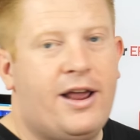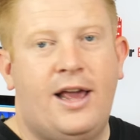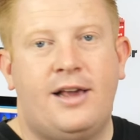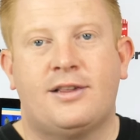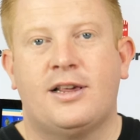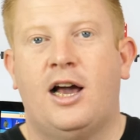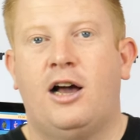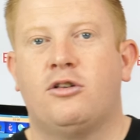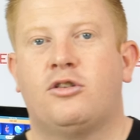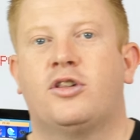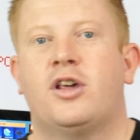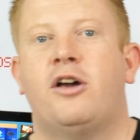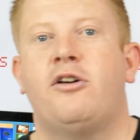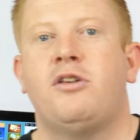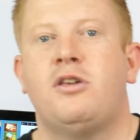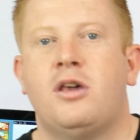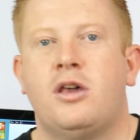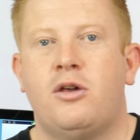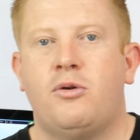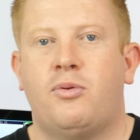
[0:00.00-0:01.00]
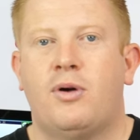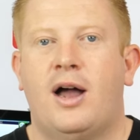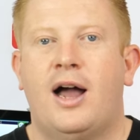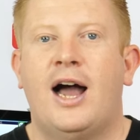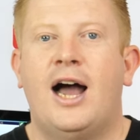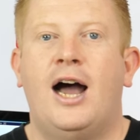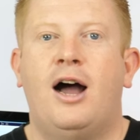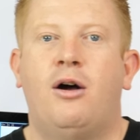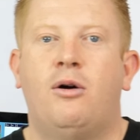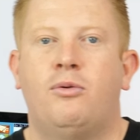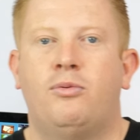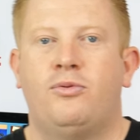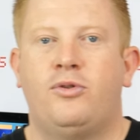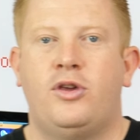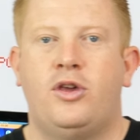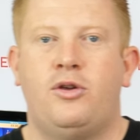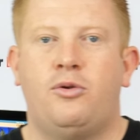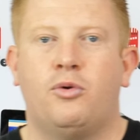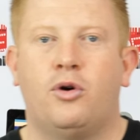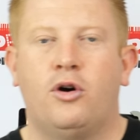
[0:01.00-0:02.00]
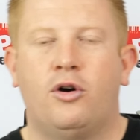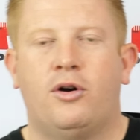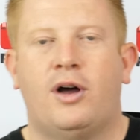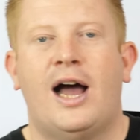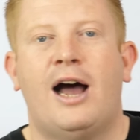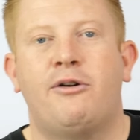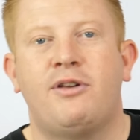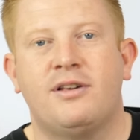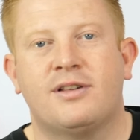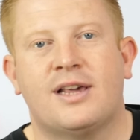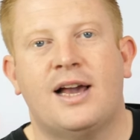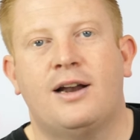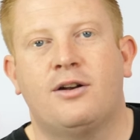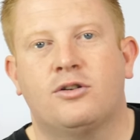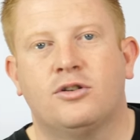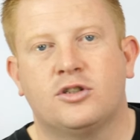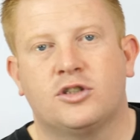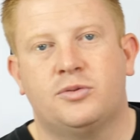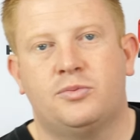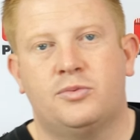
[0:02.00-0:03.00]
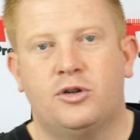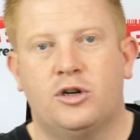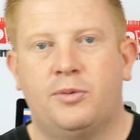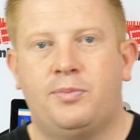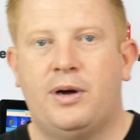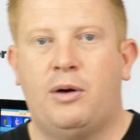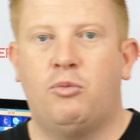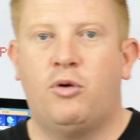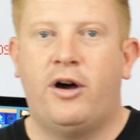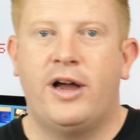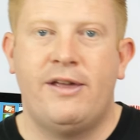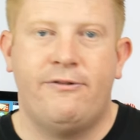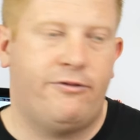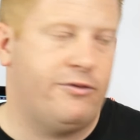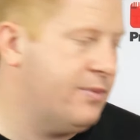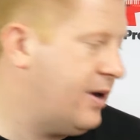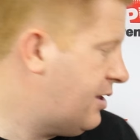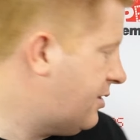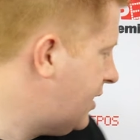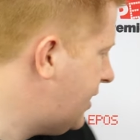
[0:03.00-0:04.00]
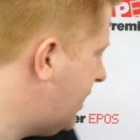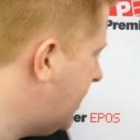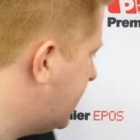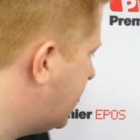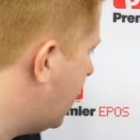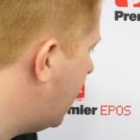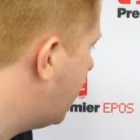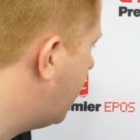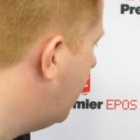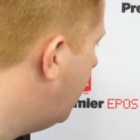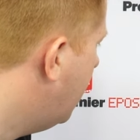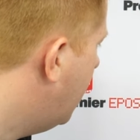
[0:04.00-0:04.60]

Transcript: it is I'll show you how you sign a customer up and what information you take.